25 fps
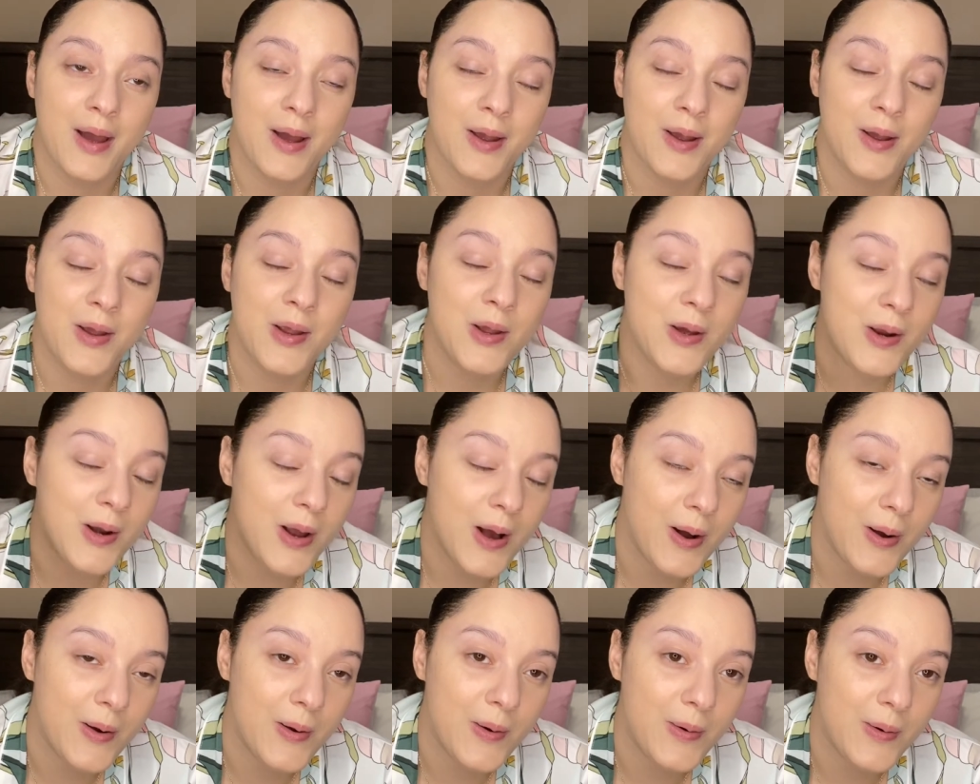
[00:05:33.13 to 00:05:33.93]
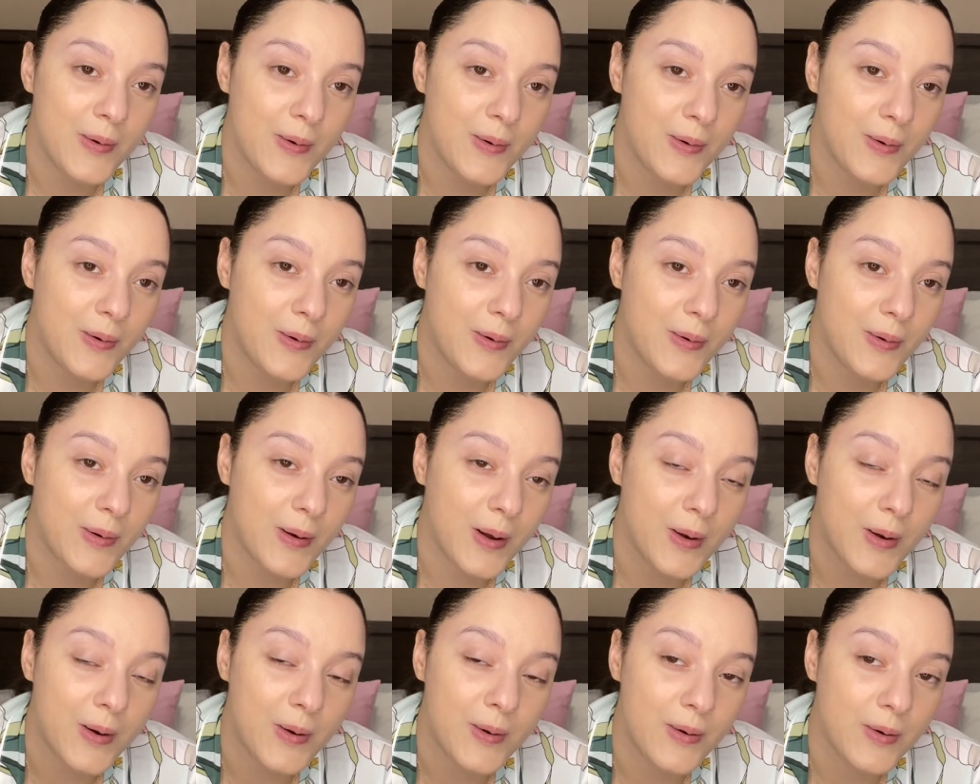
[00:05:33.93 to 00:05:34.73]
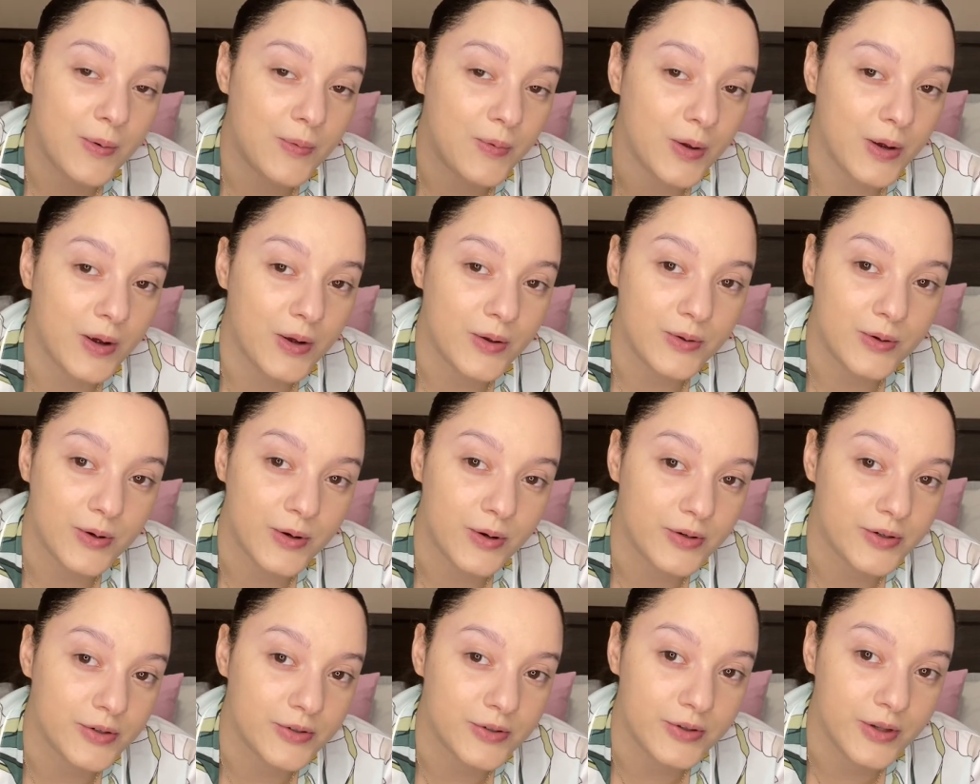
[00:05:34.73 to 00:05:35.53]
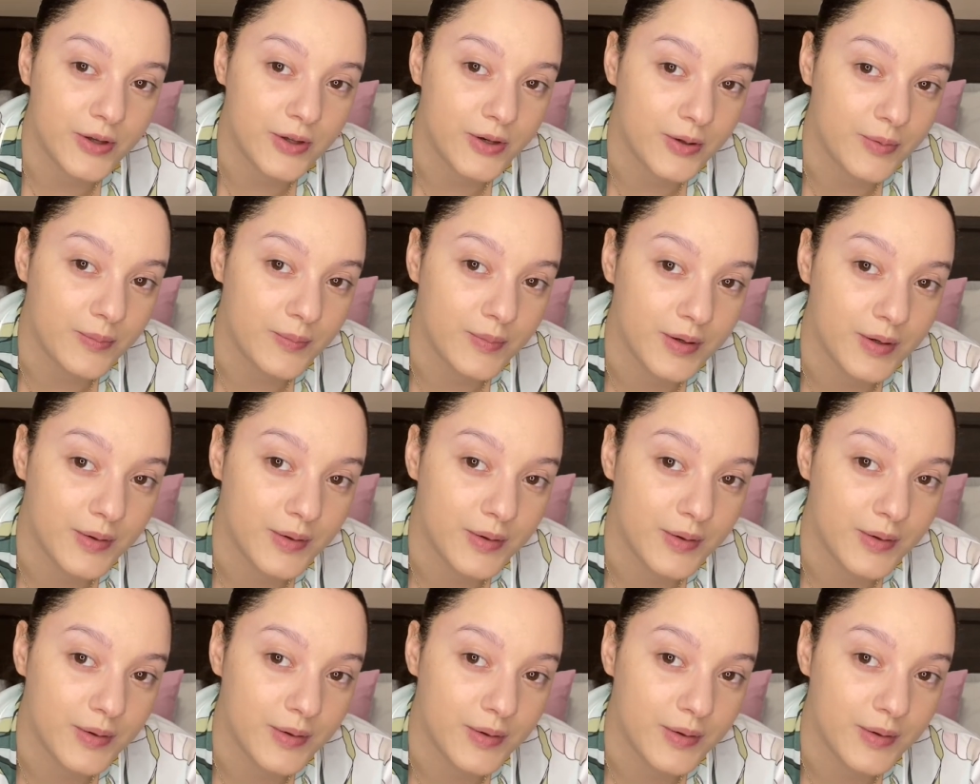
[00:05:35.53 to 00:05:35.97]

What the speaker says: you know, I don't know if you guys are understanding me.